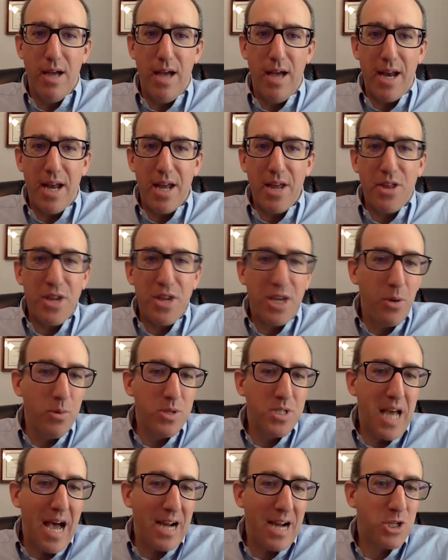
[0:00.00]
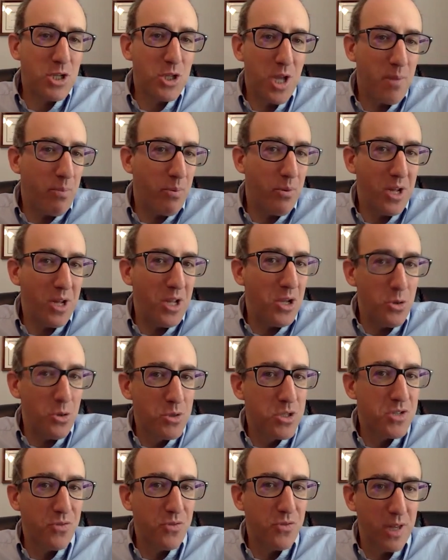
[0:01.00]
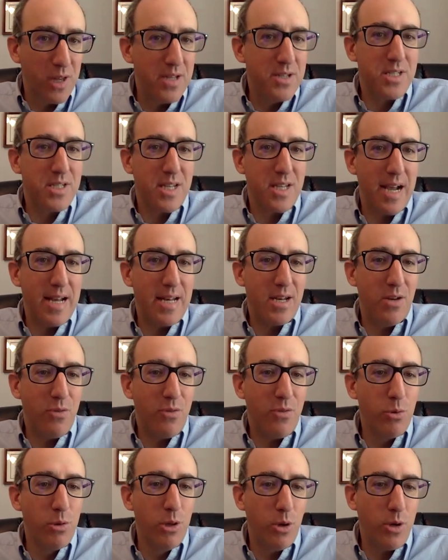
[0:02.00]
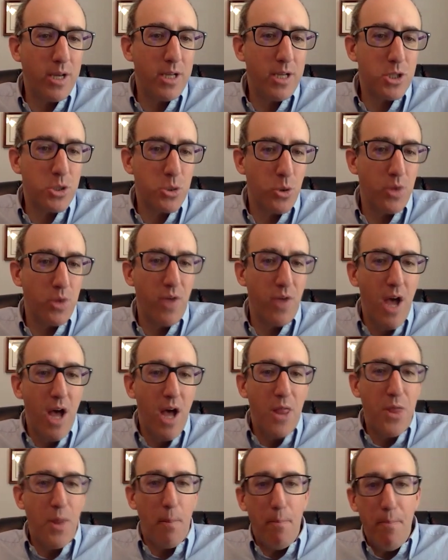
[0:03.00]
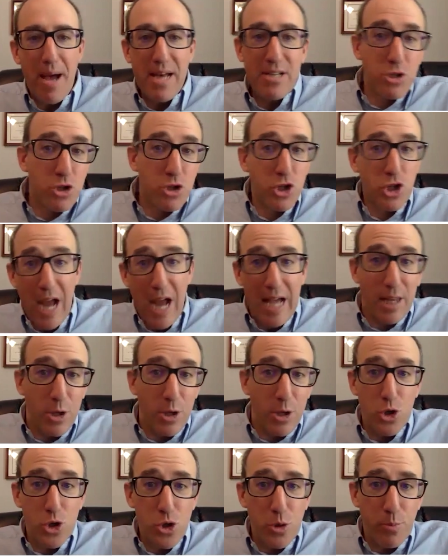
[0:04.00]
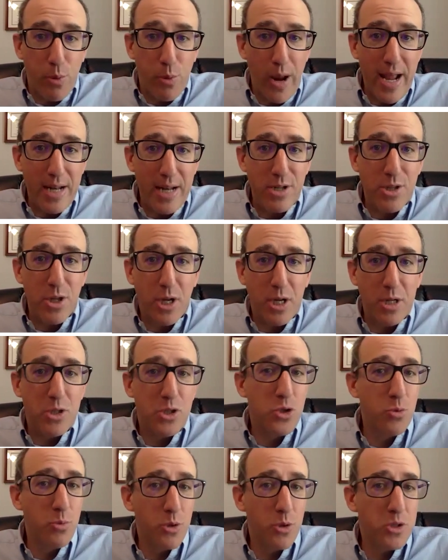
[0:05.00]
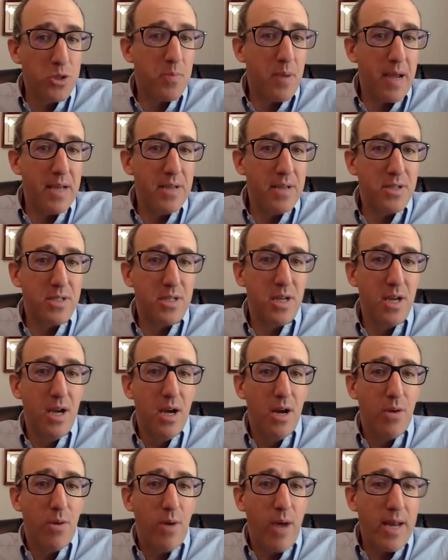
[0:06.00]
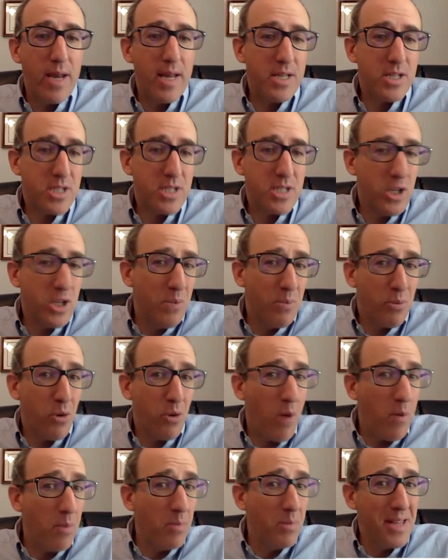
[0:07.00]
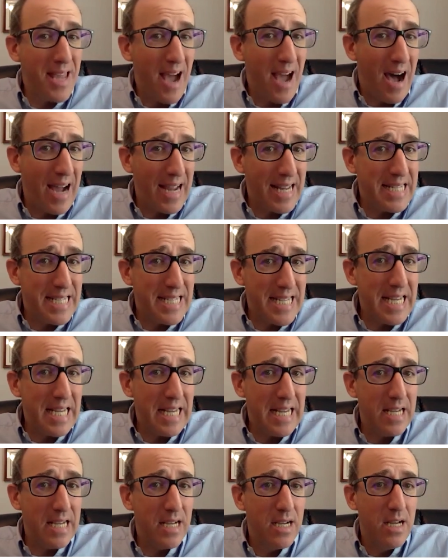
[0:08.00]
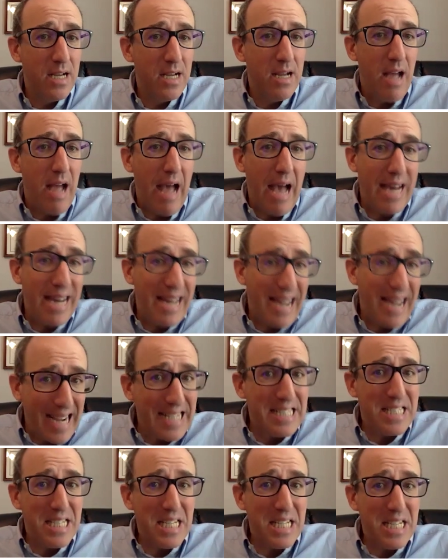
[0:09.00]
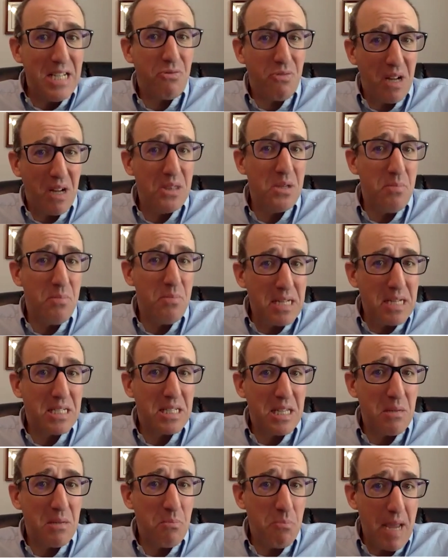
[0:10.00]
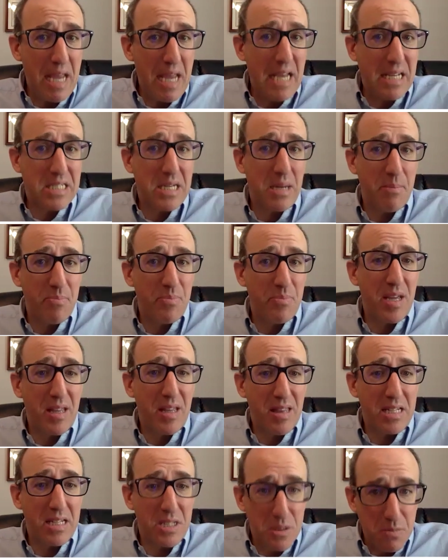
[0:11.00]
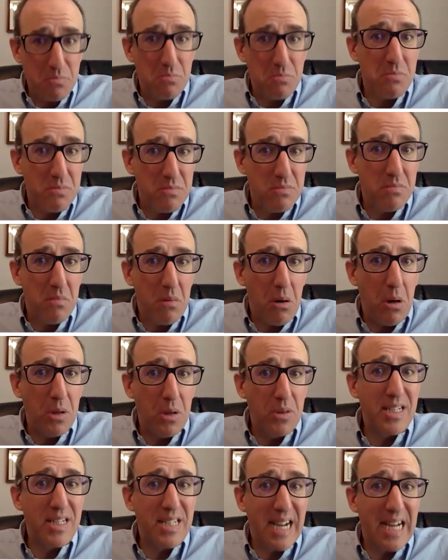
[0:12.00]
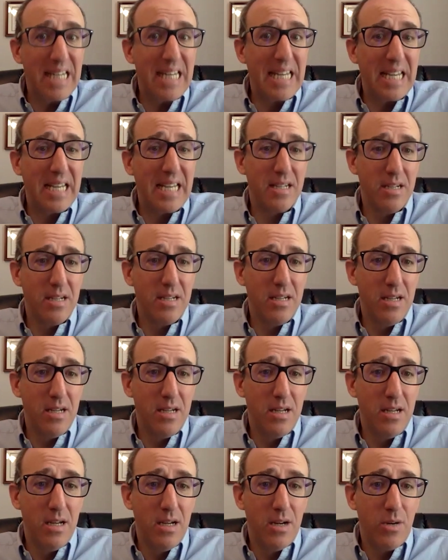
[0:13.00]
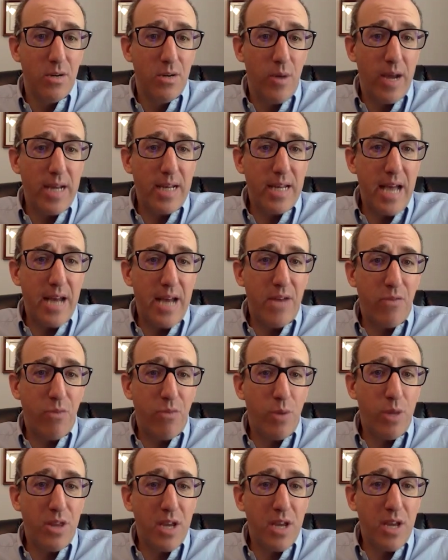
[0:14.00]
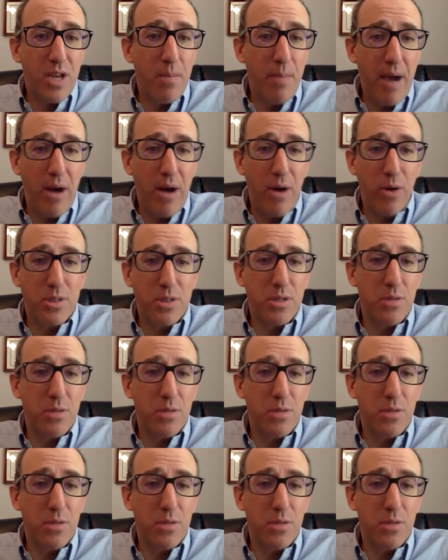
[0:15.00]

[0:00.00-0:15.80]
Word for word: And I think it was actually a pretty useful insight. And if you look at sort of the best challenger brand in the consumer space, right, is still probably ID. And ID fundamentally makes something that's on the thali. Right? And if we think about